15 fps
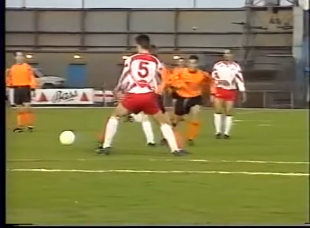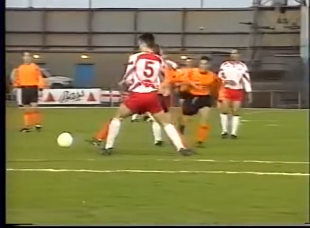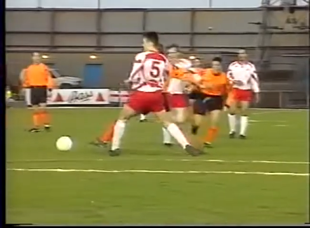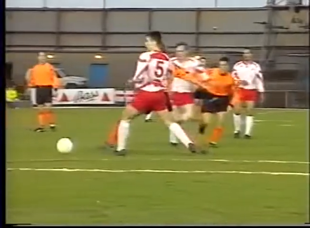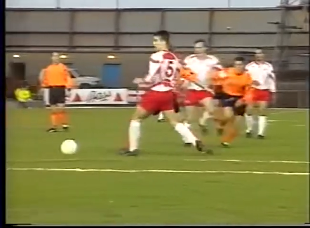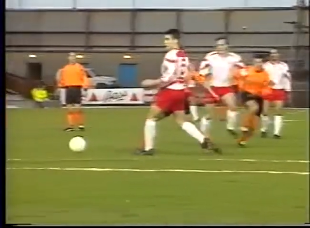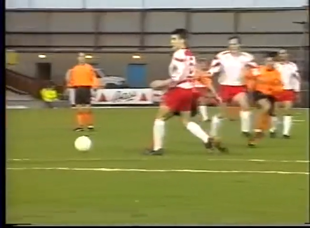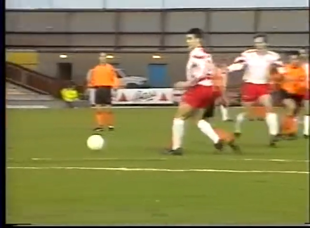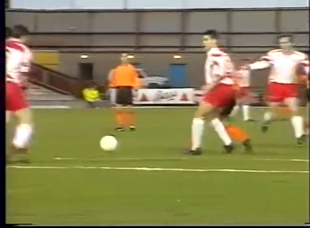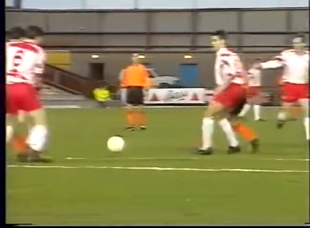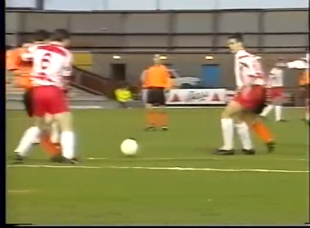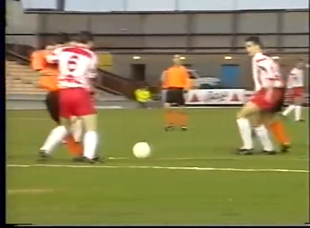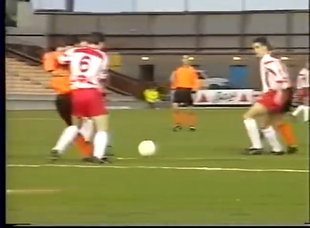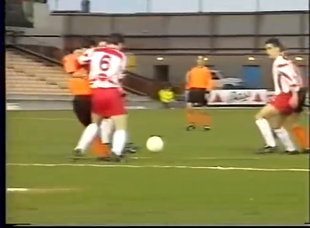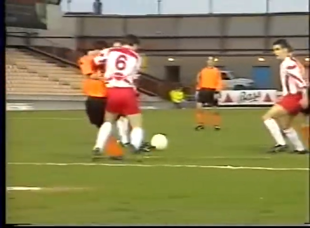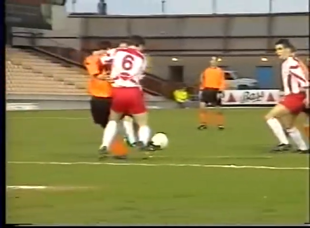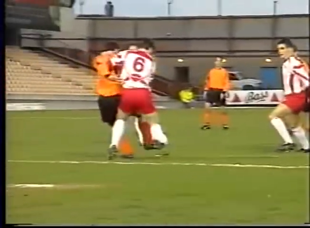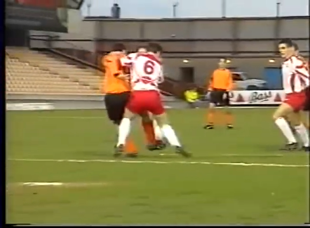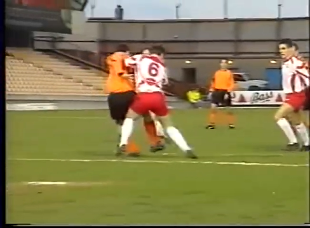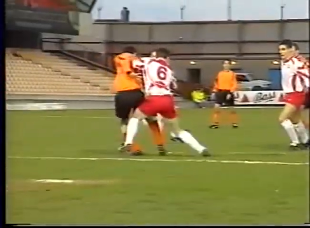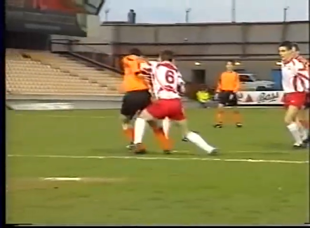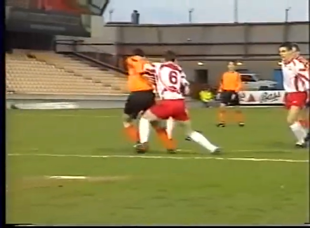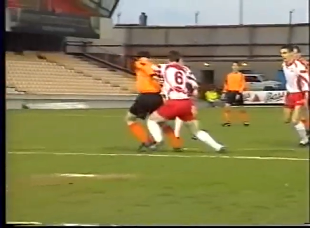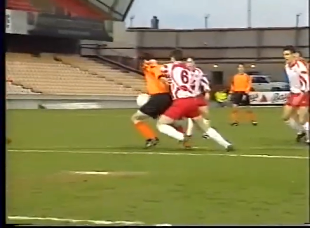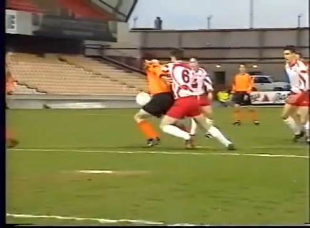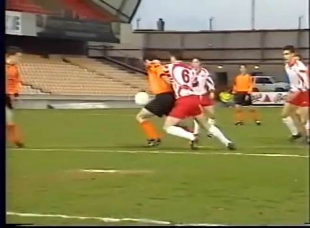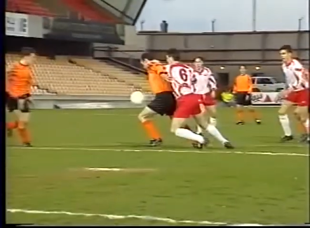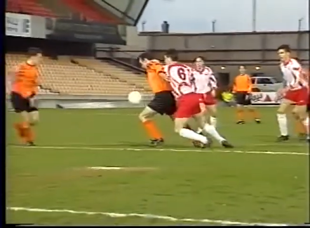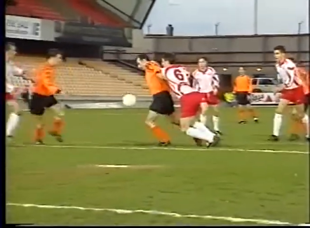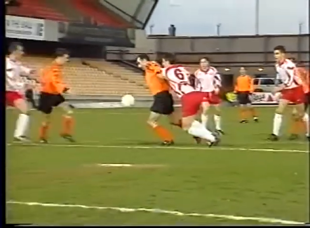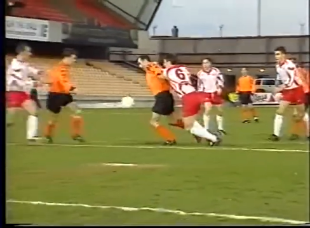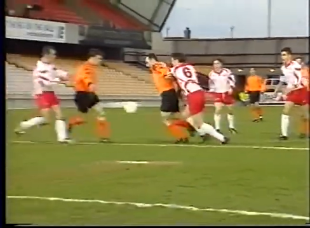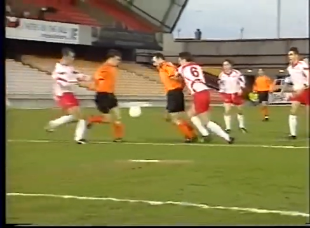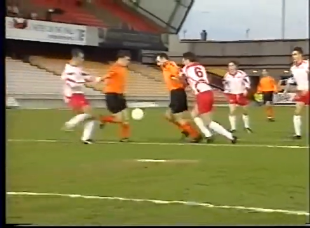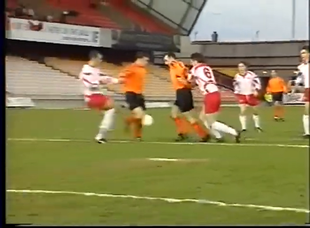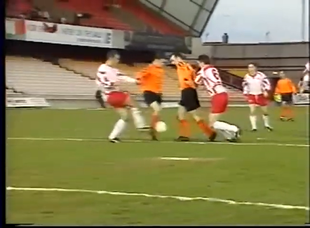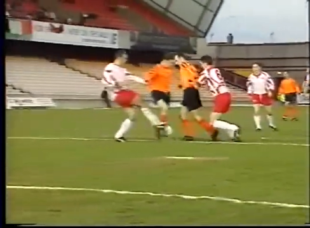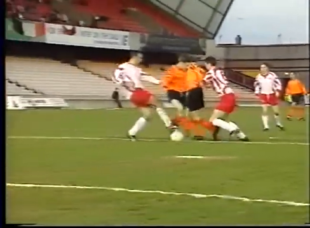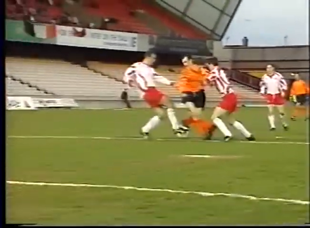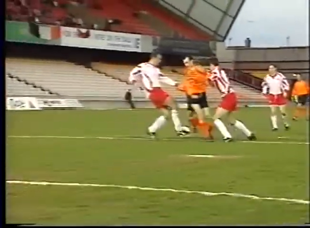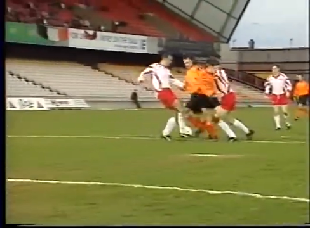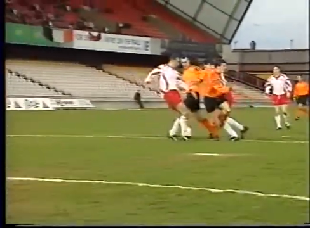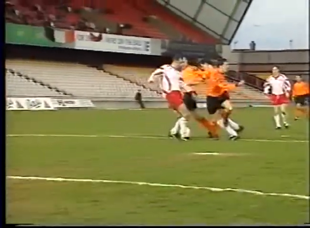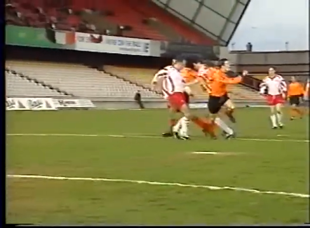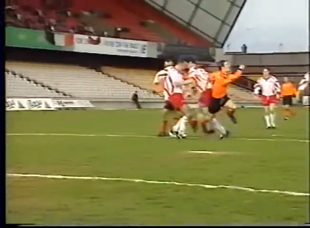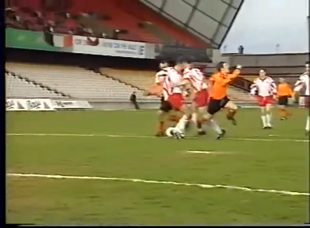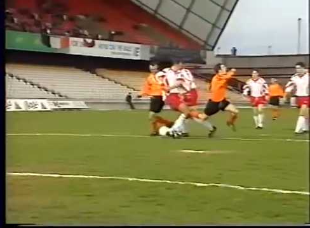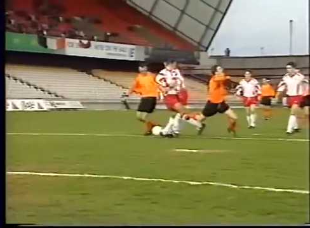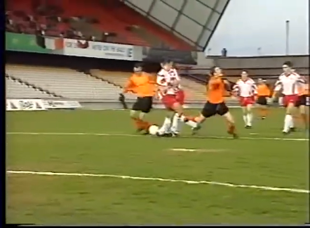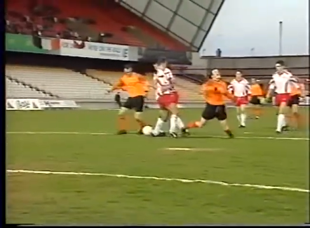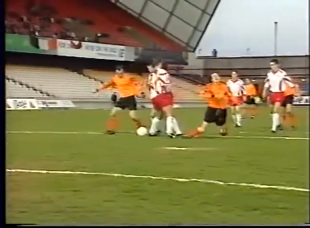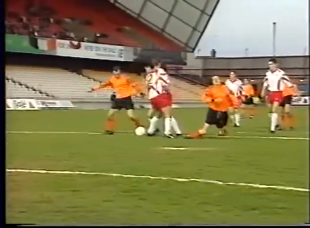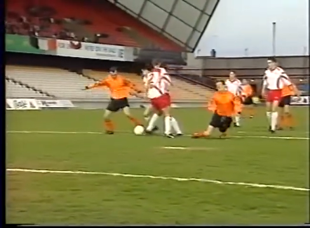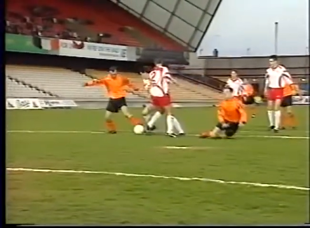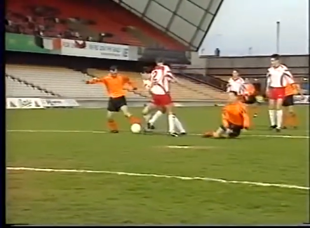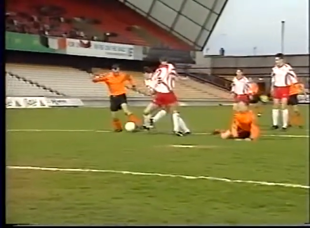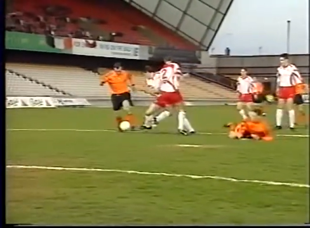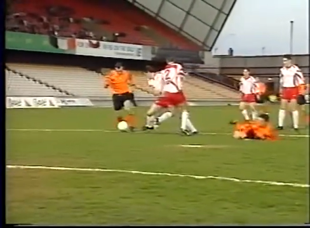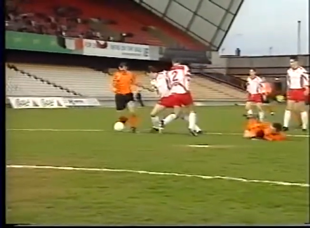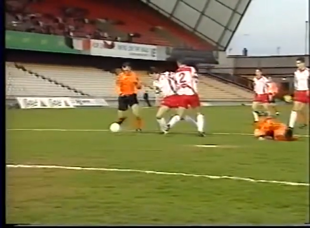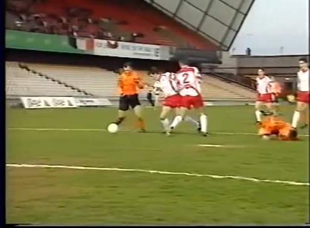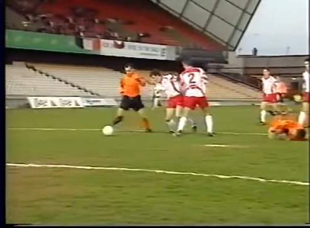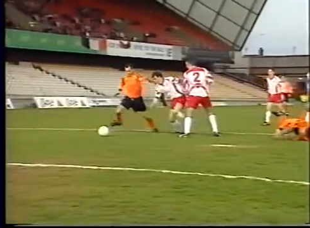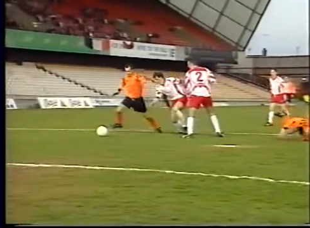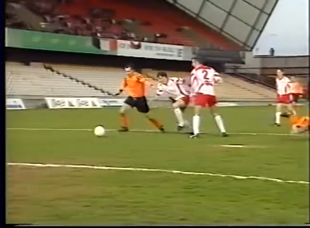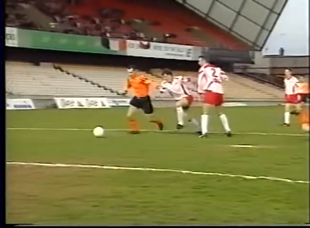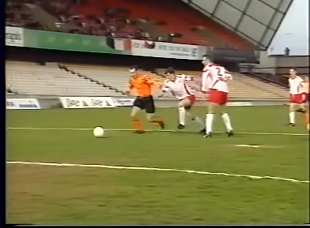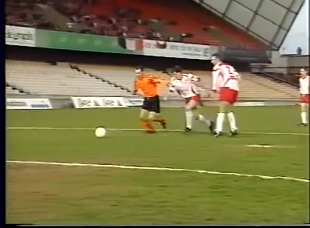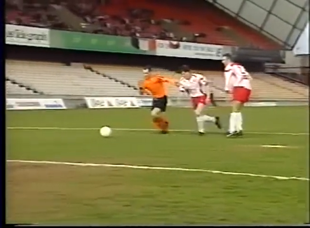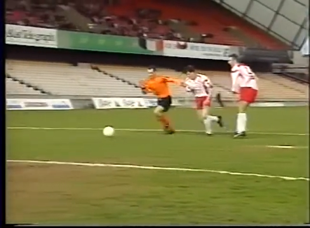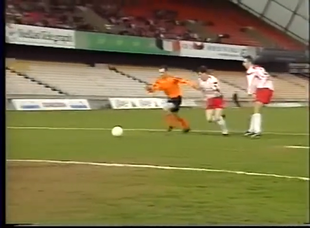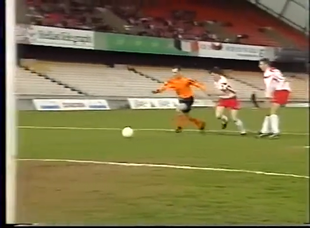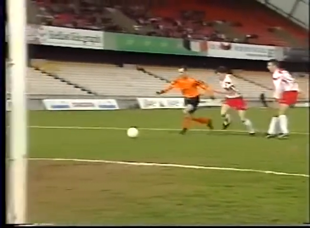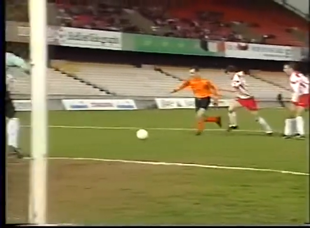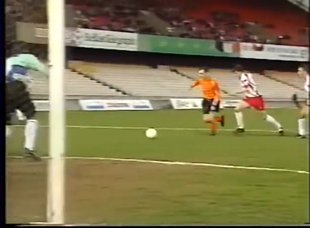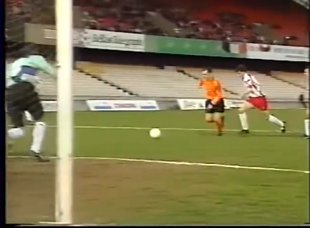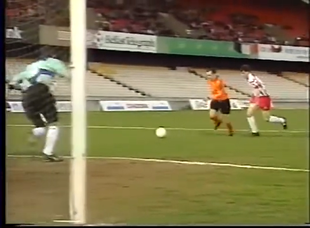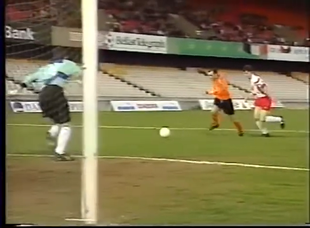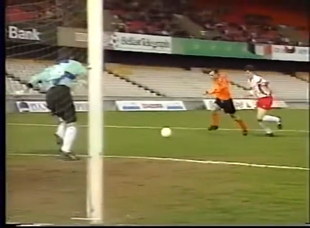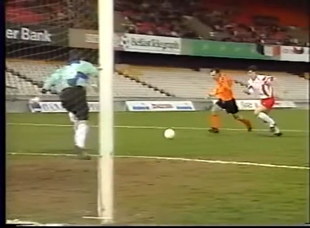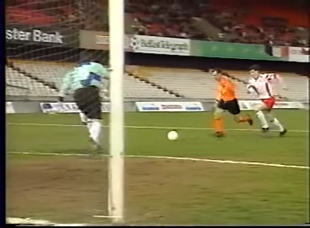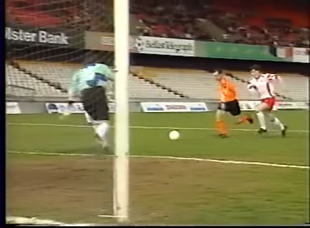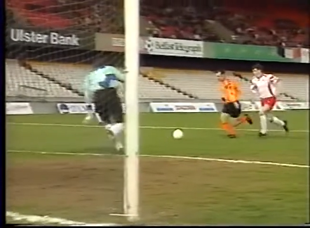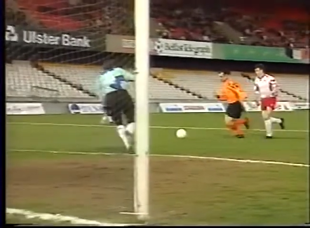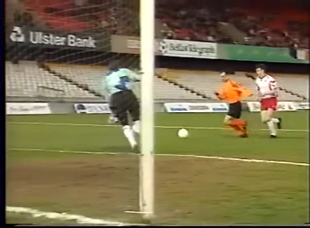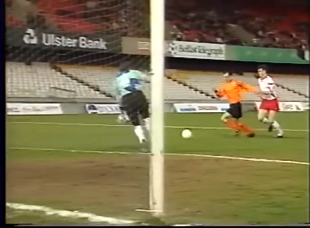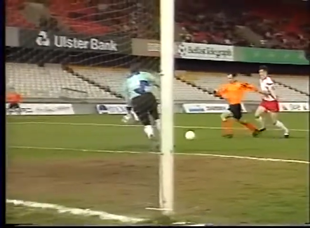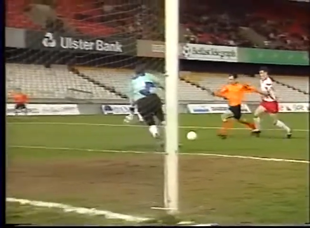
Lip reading: (no speaker visible)